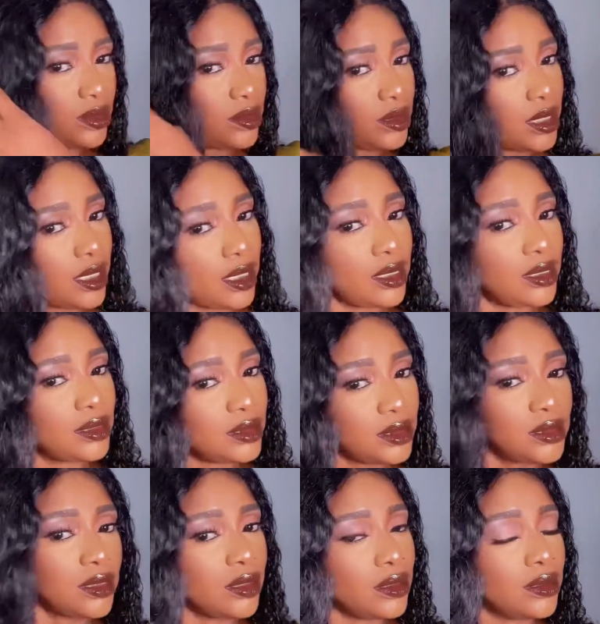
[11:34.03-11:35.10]
Okay,
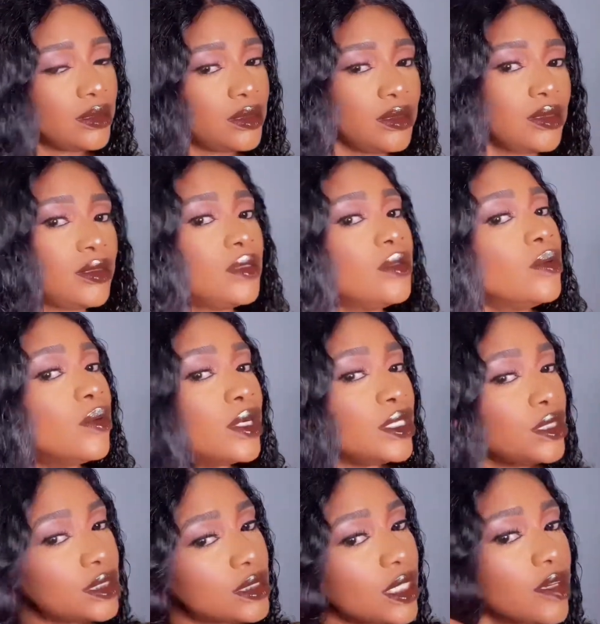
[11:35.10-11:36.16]
so when
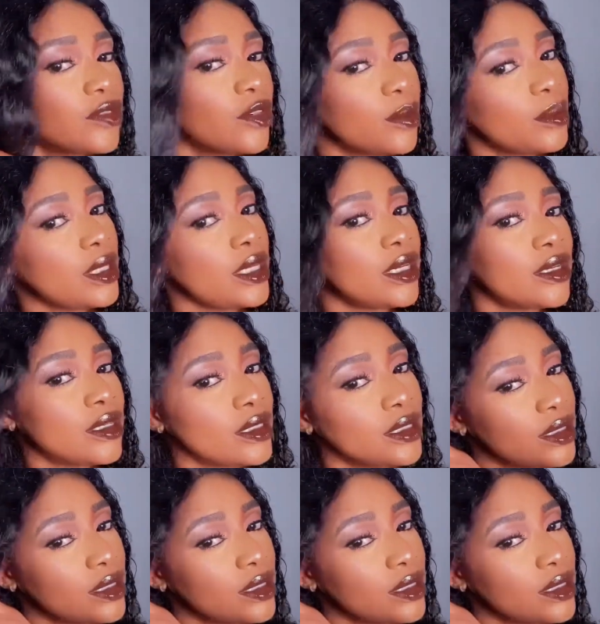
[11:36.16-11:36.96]
you start from here,